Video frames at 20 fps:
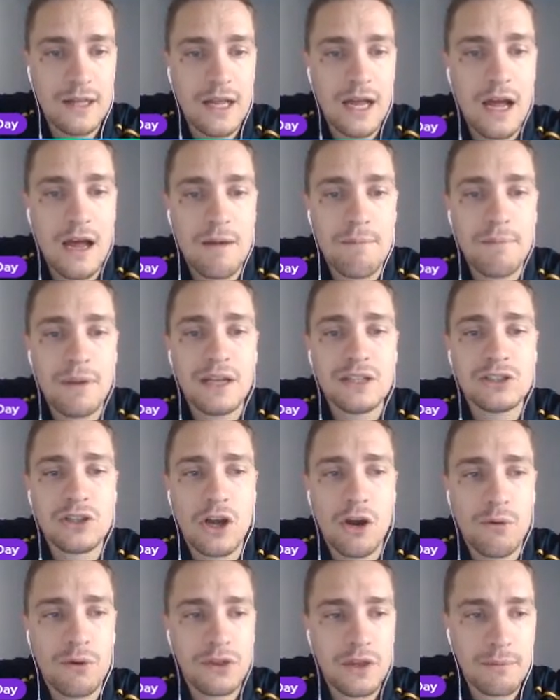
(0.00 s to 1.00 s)
But let's
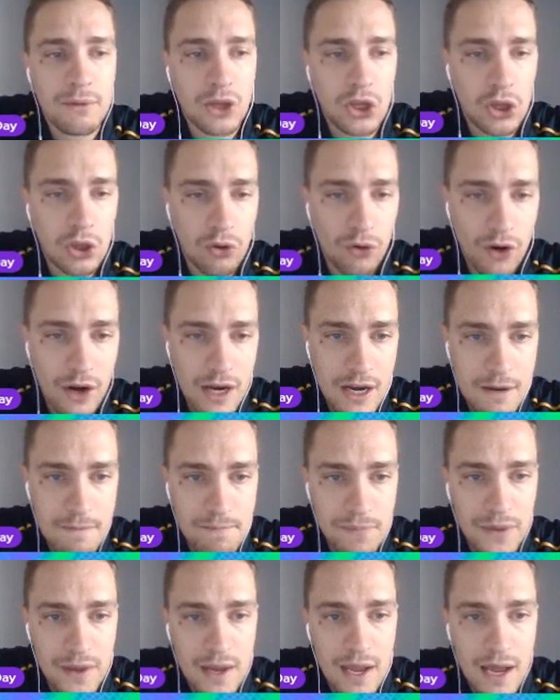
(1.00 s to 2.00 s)
go with number 3,
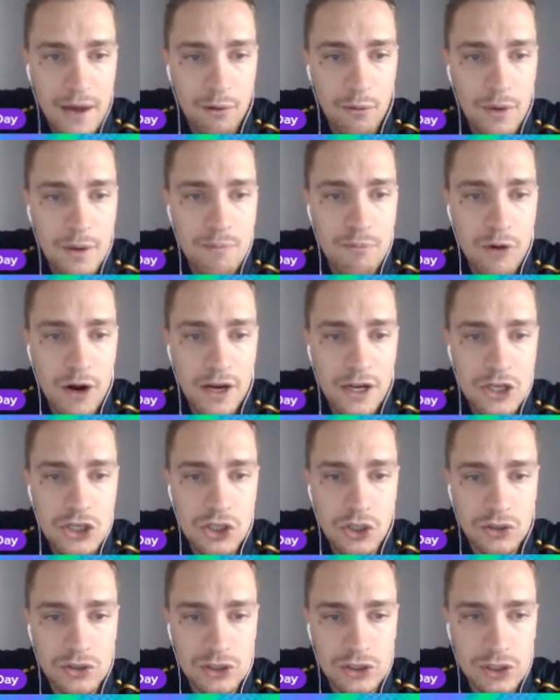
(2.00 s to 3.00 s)
and it'll be Brennan
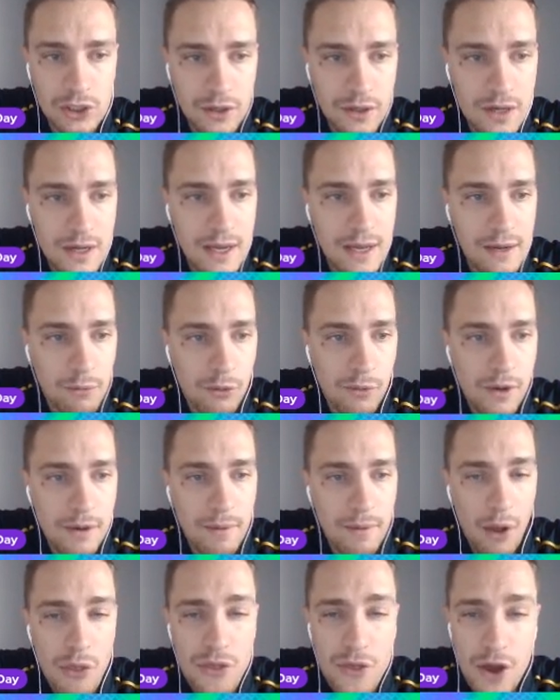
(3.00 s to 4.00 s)
Johnson will be
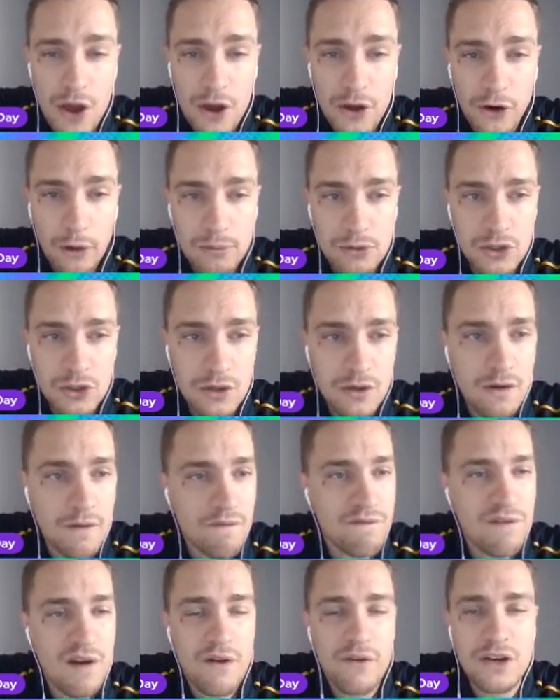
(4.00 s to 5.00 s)
my third option.
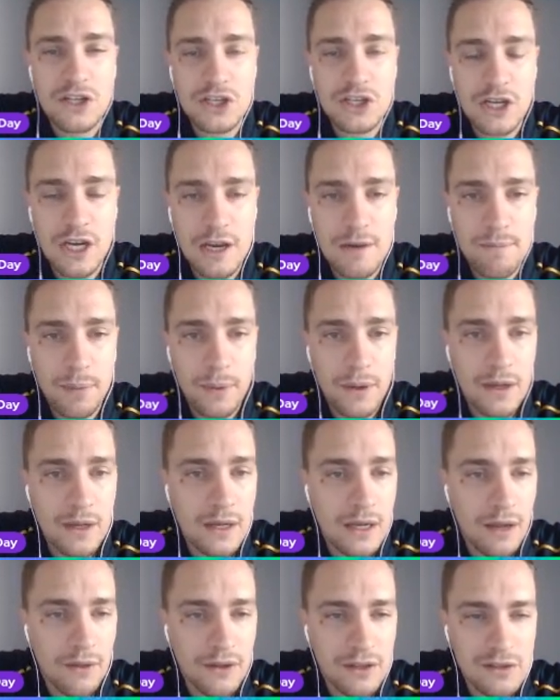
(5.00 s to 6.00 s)
Very cheap.
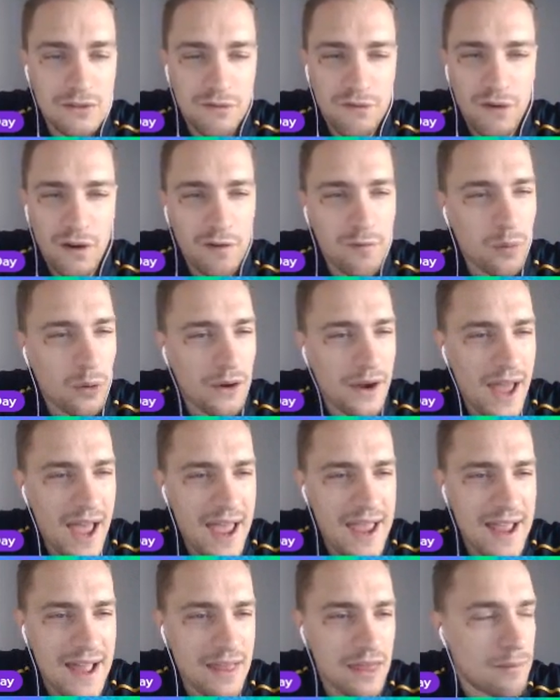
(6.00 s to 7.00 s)
I think he's
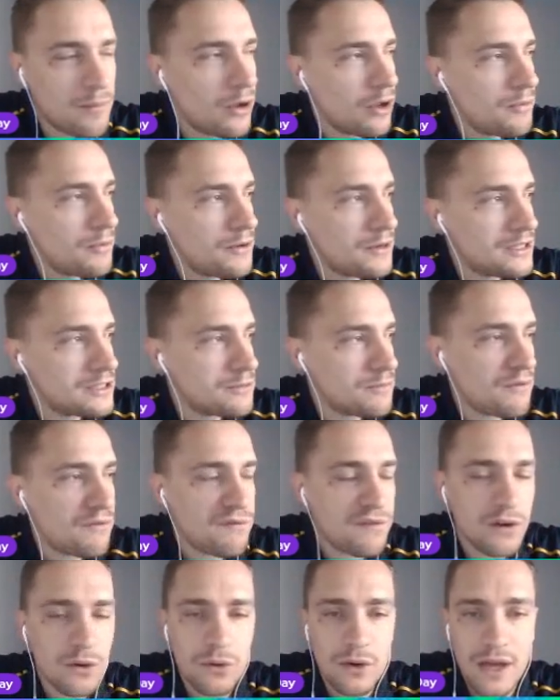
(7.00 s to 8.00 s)
5.8 at the moment as a
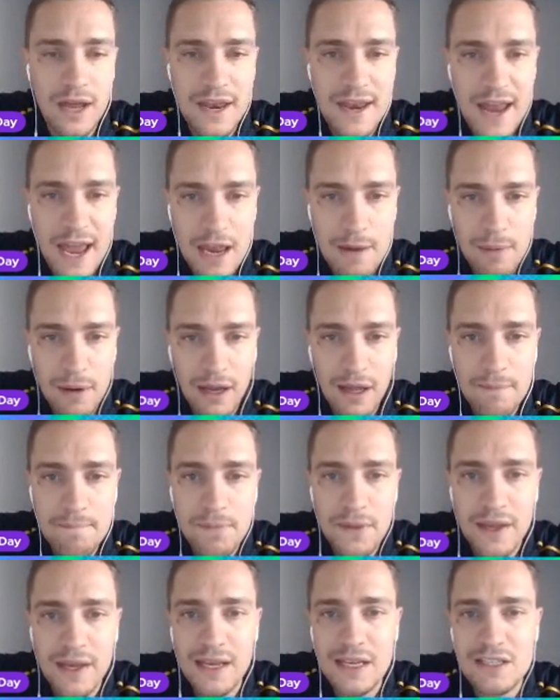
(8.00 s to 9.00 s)
midfielder enabler.
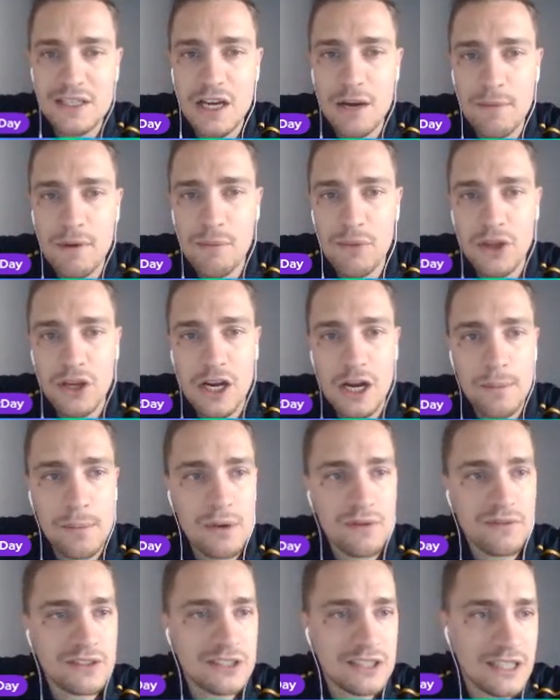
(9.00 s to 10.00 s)
He's come in with a
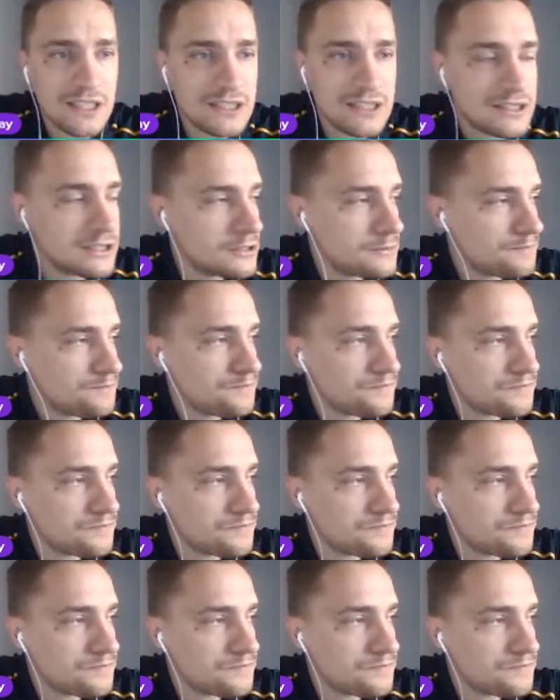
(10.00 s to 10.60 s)
couple of assists.